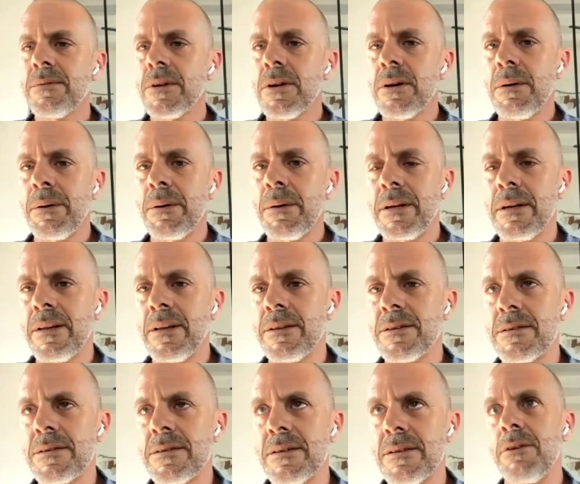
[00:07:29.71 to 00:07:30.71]
And
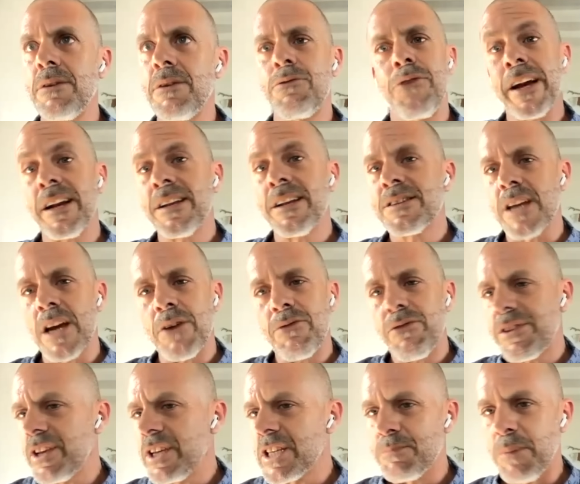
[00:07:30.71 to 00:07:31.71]
it's in finance,
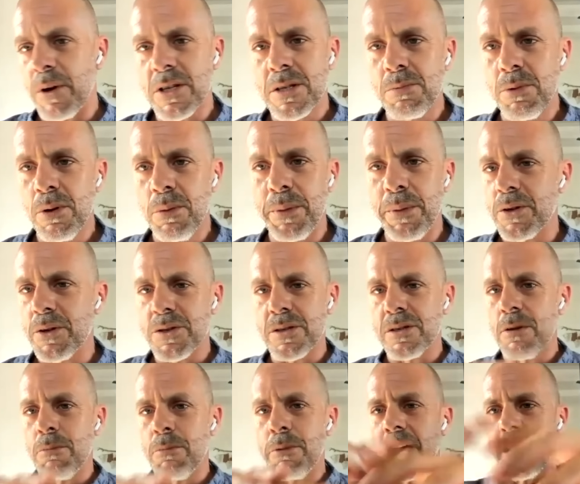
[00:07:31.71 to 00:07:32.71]
everything's possible
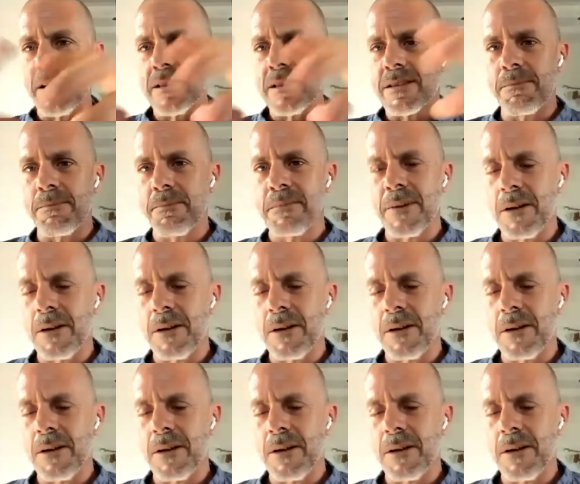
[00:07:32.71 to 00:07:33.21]
because nobody has